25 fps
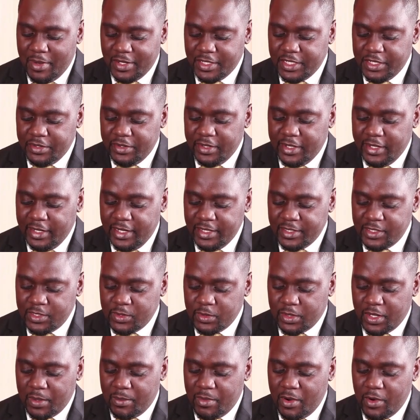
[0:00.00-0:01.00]
But Terry, let's
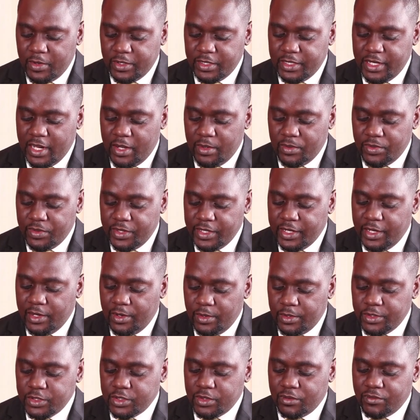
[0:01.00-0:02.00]
talk about now the
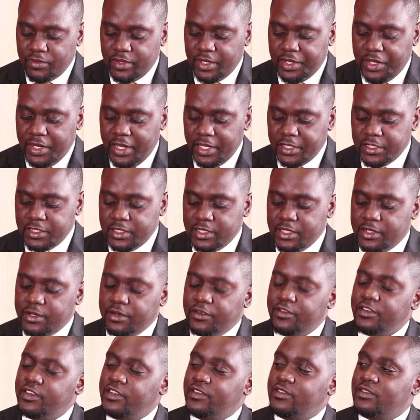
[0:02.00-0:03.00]
launch of the next
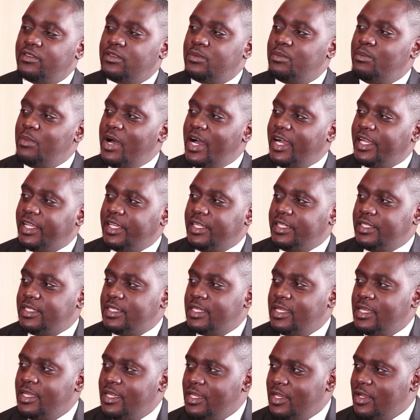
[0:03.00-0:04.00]
derivatives market.
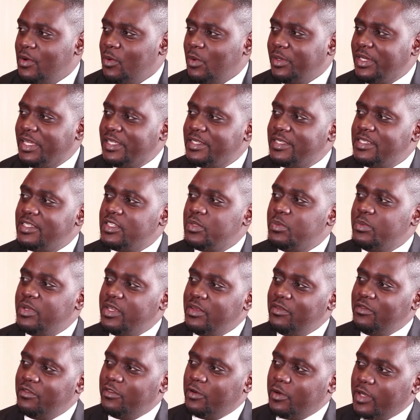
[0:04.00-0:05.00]
Yeah. What does this
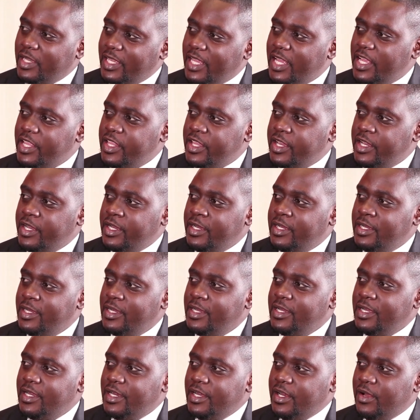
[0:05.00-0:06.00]
mean for Kenya?
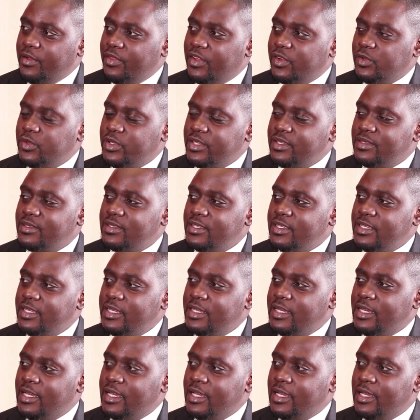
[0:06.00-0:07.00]
now that we are
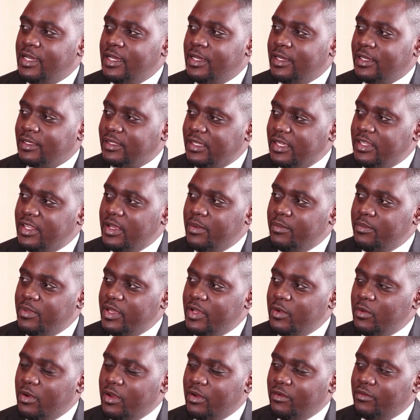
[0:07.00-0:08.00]
seeing uh, Kenya
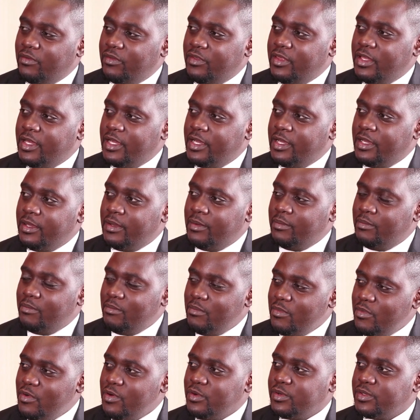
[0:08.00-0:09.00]
being one of the
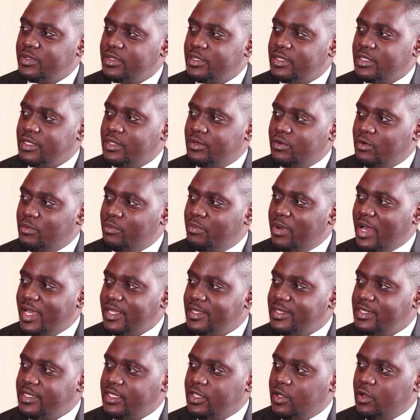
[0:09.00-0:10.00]
most
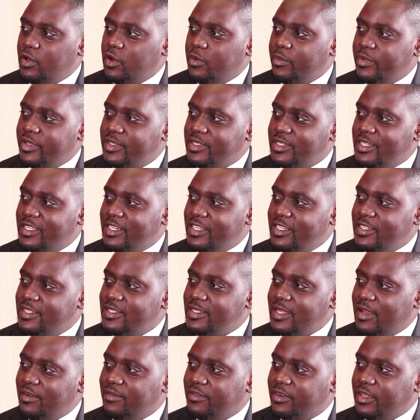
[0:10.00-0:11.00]
robust mm. economies in
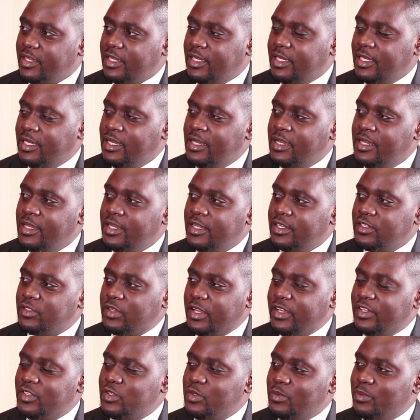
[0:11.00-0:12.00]
East Africa, yeah.
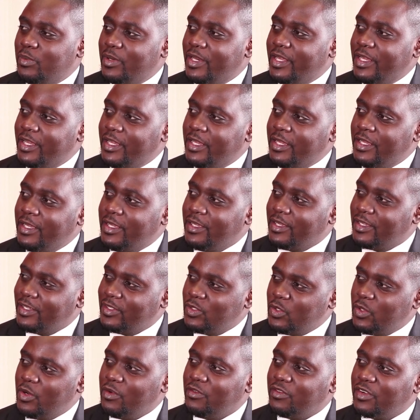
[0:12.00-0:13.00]
trying to play
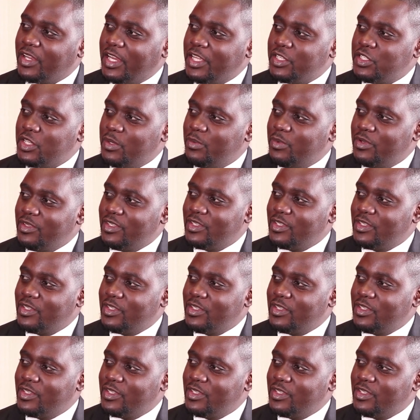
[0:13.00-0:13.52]
sort of catch up